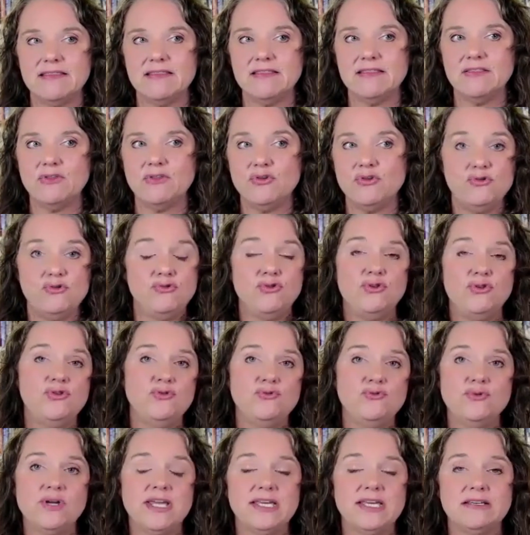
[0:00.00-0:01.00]

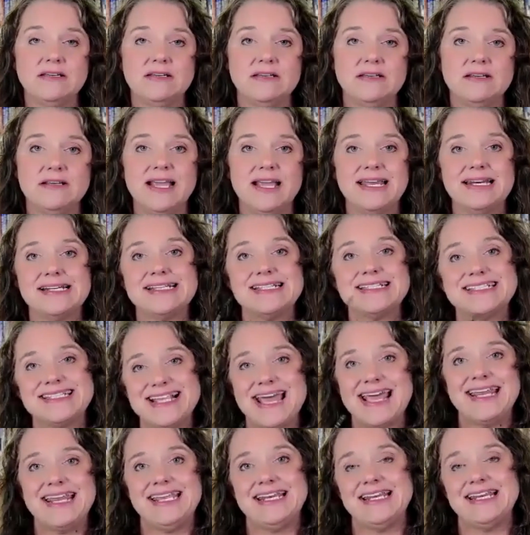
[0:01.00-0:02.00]
you can kind of
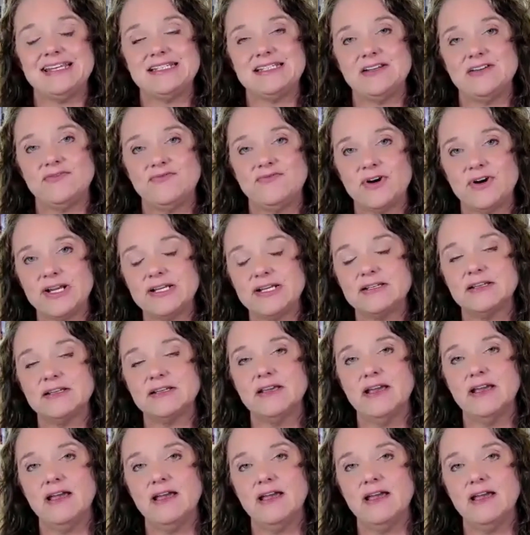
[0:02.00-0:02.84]
set it at different